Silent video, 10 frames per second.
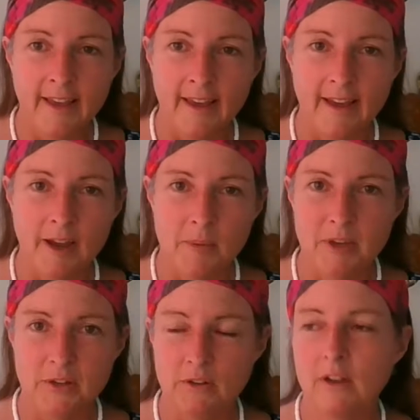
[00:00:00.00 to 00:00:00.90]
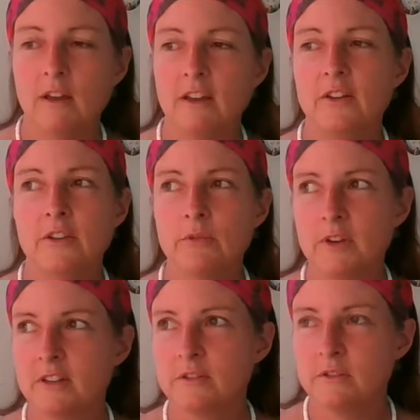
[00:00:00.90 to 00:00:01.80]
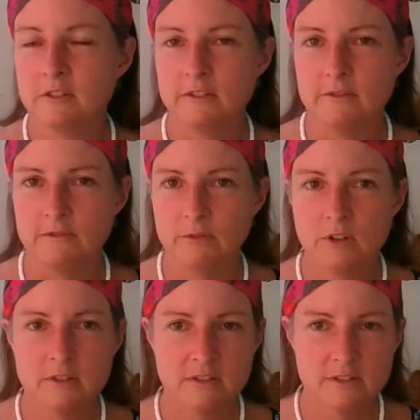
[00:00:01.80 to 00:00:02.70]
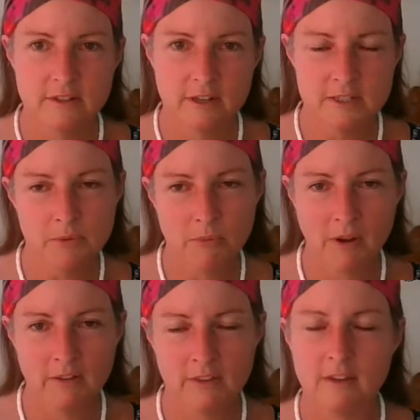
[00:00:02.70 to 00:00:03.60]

And you get 3 exclusive cross-stitch designs per month.